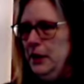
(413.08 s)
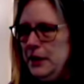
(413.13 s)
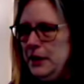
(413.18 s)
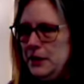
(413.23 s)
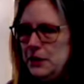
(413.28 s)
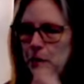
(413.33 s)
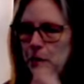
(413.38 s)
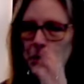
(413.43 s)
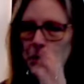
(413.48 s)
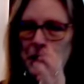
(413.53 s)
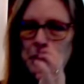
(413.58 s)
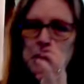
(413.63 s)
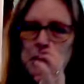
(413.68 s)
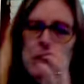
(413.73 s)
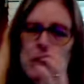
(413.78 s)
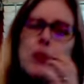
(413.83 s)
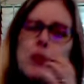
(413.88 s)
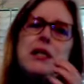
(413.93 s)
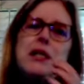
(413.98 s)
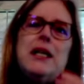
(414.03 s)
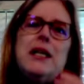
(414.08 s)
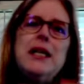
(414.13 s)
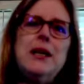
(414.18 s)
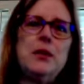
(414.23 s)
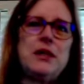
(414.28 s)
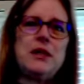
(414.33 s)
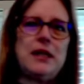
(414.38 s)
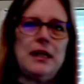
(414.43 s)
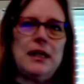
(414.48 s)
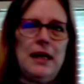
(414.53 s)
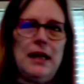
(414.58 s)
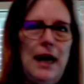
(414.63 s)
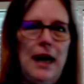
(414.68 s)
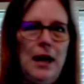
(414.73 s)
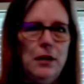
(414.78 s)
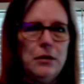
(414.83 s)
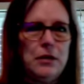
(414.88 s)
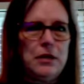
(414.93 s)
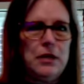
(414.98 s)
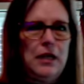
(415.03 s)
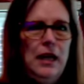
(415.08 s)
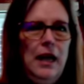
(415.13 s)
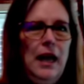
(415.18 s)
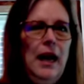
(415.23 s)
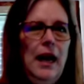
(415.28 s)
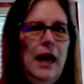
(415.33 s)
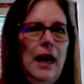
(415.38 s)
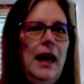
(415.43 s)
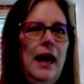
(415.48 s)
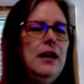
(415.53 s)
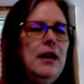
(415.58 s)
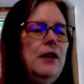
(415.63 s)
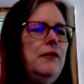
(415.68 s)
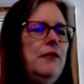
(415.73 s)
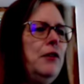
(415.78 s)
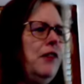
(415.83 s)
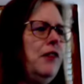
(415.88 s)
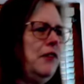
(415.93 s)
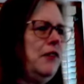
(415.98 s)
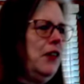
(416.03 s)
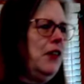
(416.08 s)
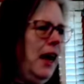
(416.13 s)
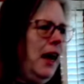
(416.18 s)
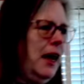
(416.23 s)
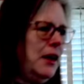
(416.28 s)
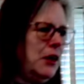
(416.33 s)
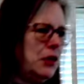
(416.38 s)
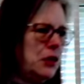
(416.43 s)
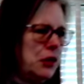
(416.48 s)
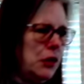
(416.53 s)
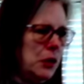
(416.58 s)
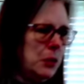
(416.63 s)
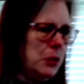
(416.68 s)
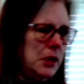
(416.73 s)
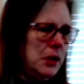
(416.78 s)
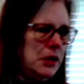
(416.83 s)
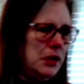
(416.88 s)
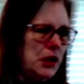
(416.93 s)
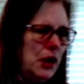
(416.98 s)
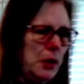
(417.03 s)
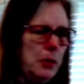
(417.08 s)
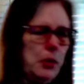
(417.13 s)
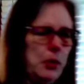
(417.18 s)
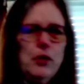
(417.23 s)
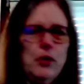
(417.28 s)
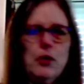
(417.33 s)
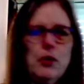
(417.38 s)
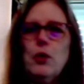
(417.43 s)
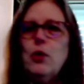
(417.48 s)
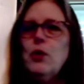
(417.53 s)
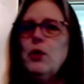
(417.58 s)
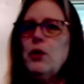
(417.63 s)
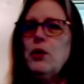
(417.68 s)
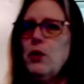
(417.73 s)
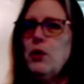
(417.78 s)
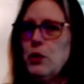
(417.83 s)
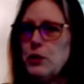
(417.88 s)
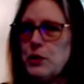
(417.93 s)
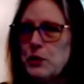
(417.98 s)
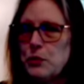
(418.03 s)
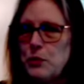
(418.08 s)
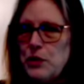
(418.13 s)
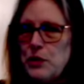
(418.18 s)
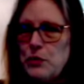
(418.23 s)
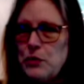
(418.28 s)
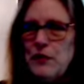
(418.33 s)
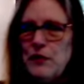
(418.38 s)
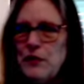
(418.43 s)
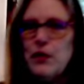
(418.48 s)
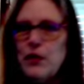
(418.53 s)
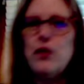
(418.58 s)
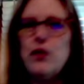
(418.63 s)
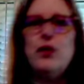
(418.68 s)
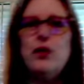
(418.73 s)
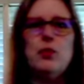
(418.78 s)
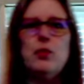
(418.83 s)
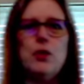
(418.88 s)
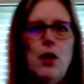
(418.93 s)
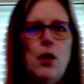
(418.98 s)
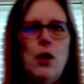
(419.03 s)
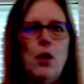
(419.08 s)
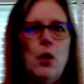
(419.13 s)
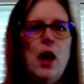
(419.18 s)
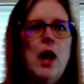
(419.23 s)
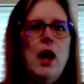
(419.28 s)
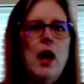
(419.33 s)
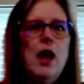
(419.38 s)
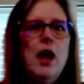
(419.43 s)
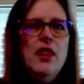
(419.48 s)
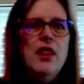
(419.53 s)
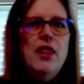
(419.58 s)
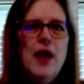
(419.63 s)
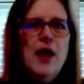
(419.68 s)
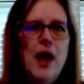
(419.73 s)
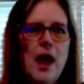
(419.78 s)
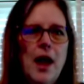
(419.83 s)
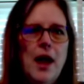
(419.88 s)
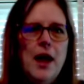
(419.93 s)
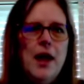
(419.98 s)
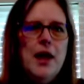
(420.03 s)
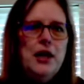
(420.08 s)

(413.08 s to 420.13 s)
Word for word: to be, but mostly he was in the house. And if you've ever had a German Shepherd or a Golden Retriever, you know they